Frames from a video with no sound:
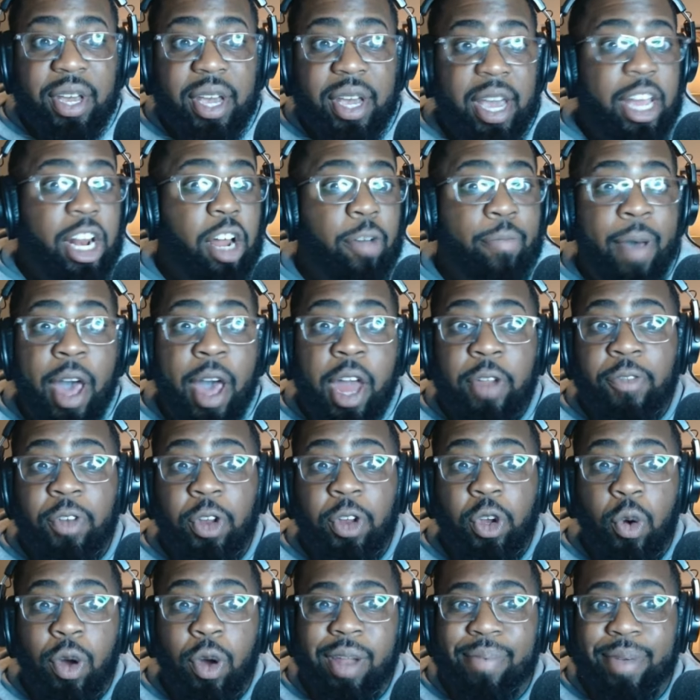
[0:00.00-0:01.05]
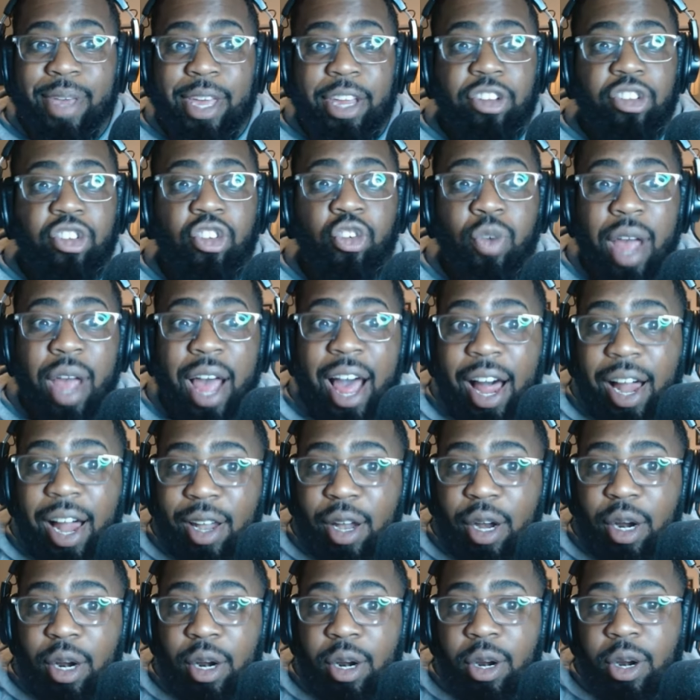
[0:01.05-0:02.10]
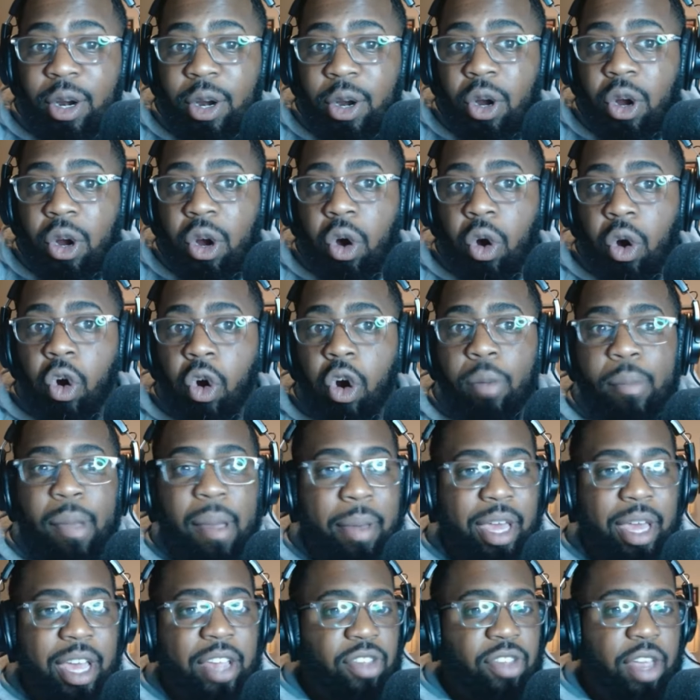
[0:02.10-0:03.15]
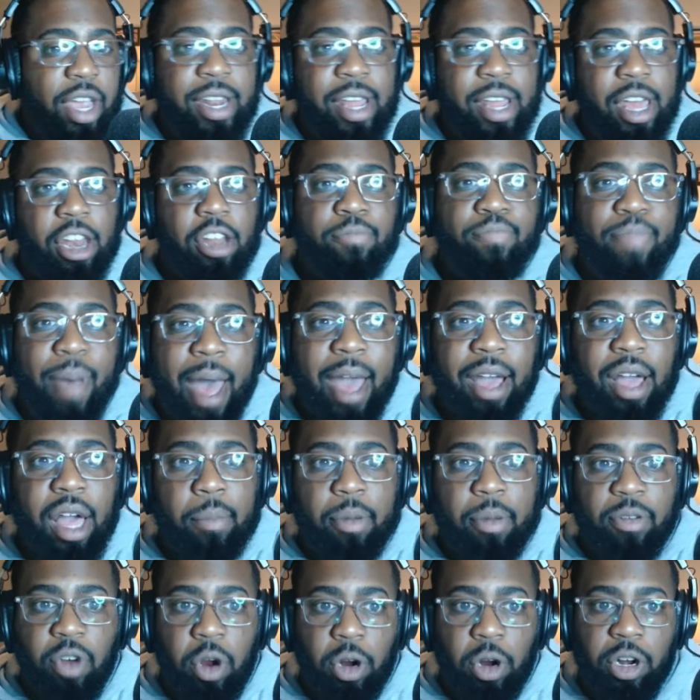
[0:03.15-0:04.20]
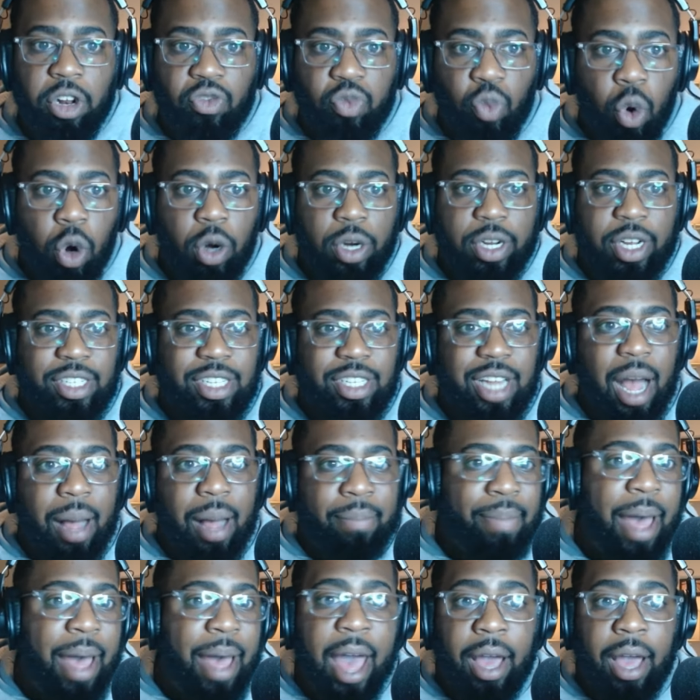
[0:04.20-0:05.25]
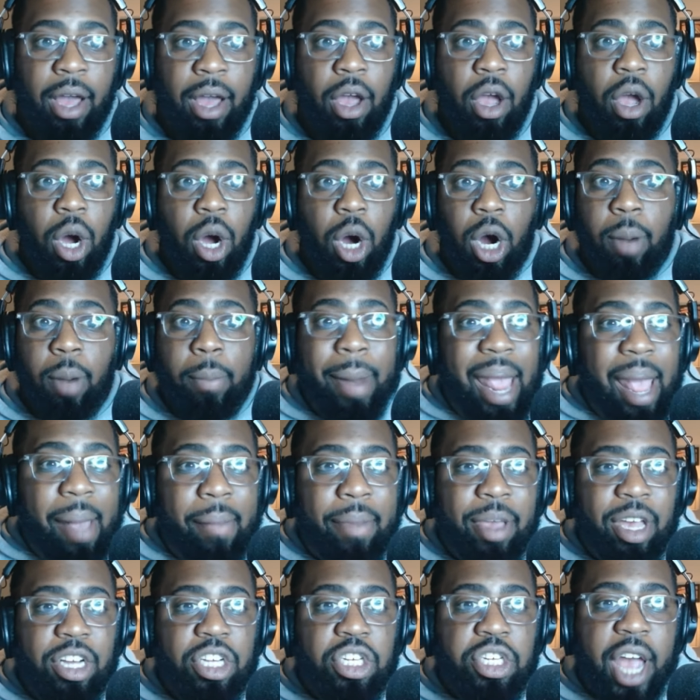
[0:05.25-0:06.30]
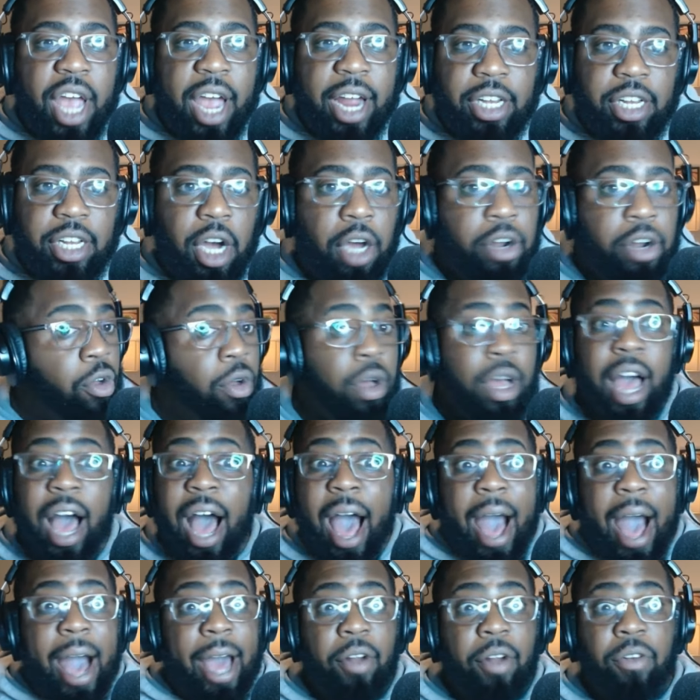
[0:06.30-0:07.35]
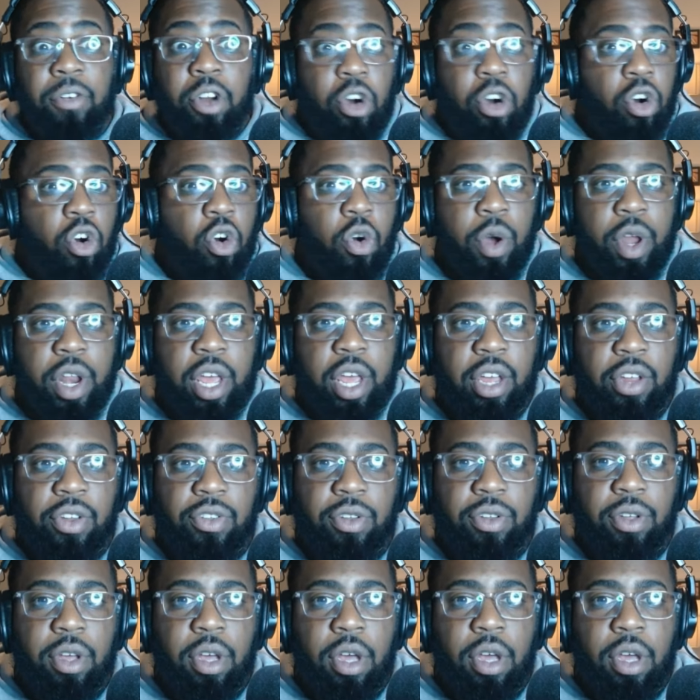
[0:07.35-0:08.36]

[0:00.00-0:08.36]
It don't matter if you're going up against Drew Allar or maybe against Indiana's backup if Kurtis Rourke is not back, or maybe it's Jack Tuttle. I don't know who it is.